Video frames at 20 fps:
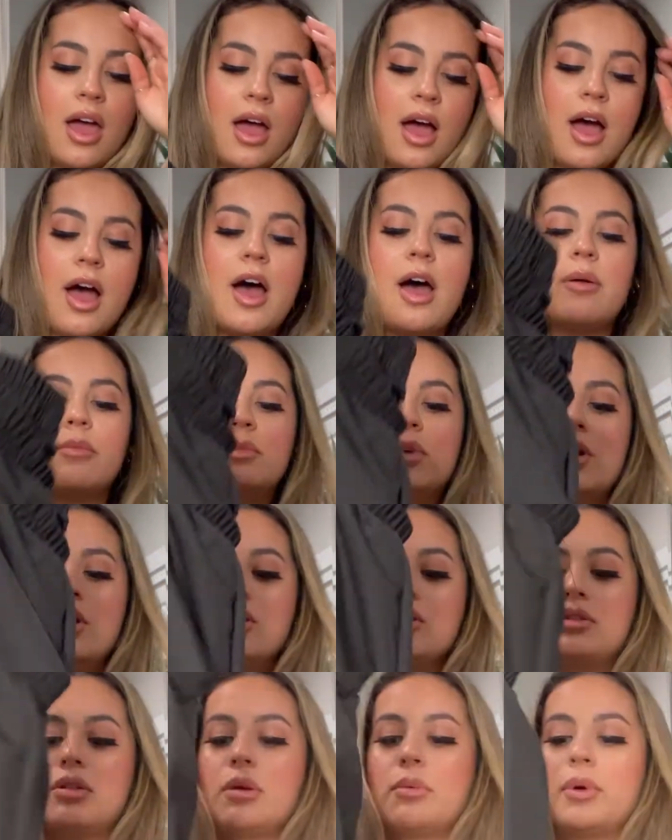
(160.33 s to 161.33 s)
Um,
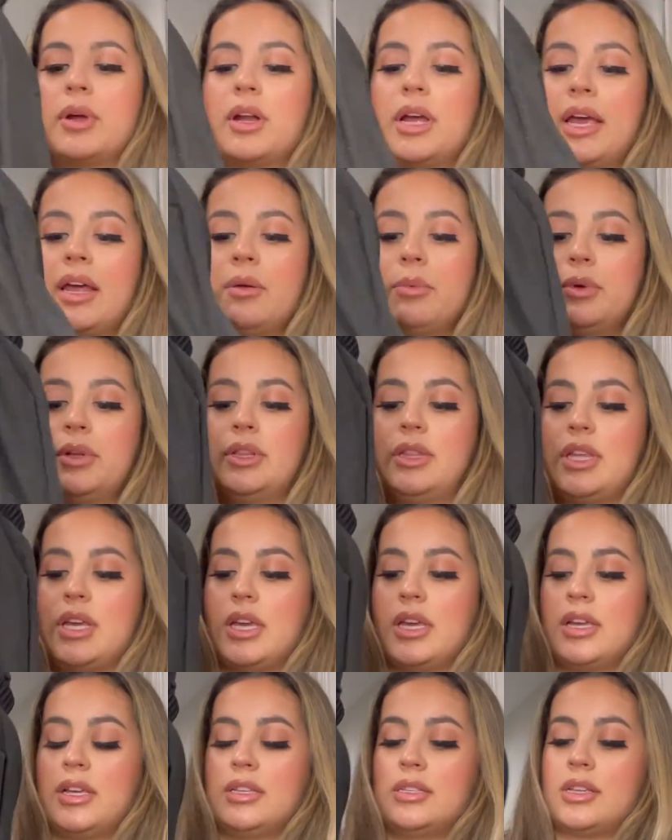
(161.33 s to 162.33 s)
so I went ahead with
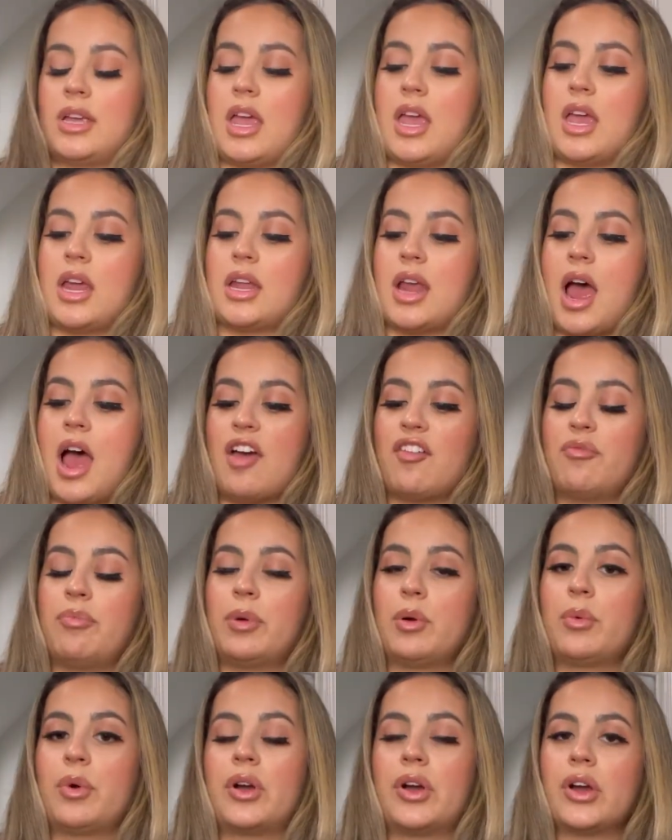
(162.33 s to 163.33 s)
these and I've
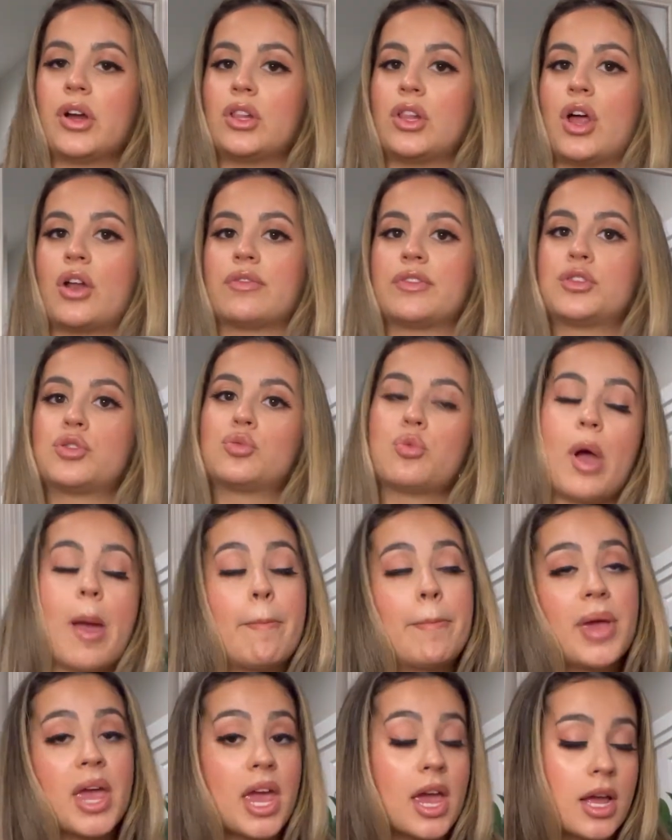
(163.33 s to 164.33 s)
been wearing a lot of
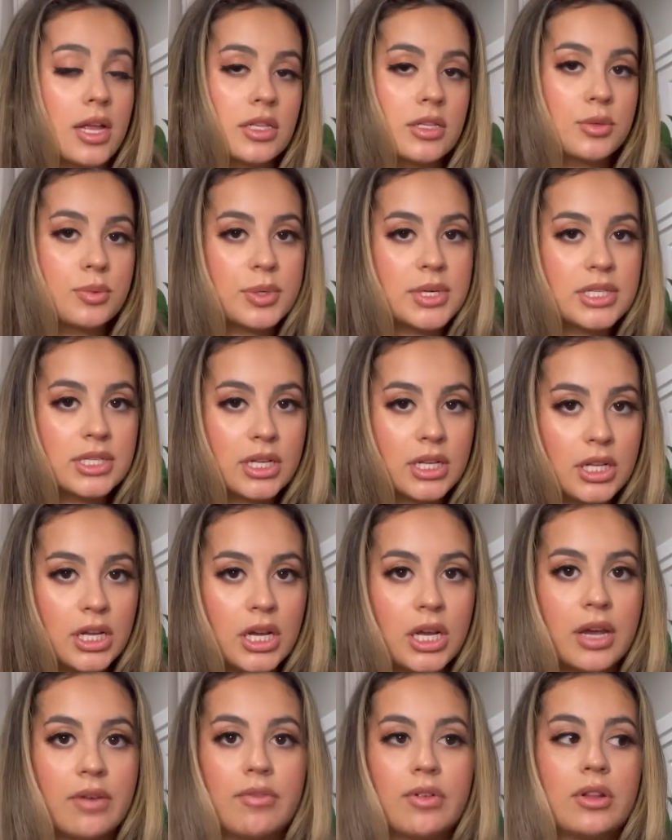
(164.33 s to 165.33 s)
sweatpants recently
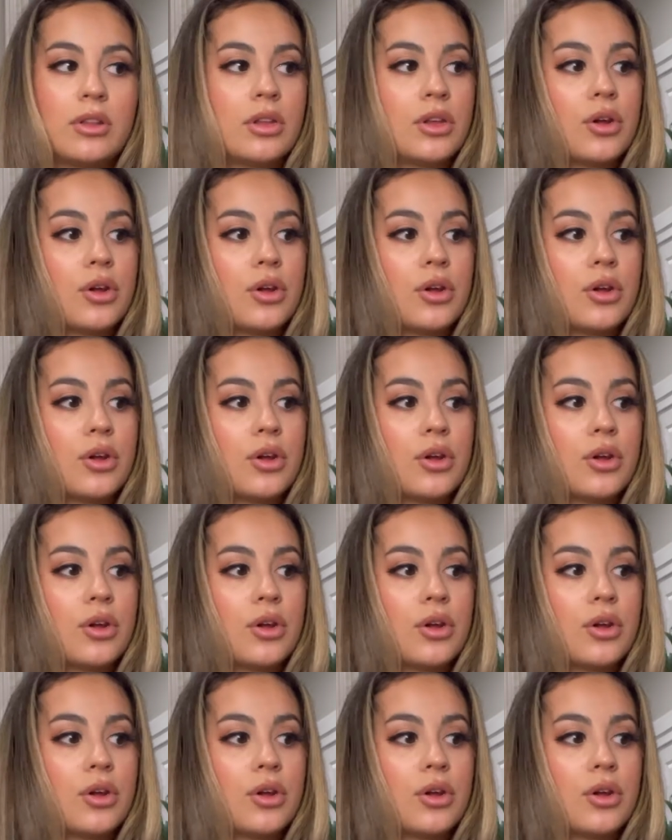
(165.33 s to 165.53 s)
given,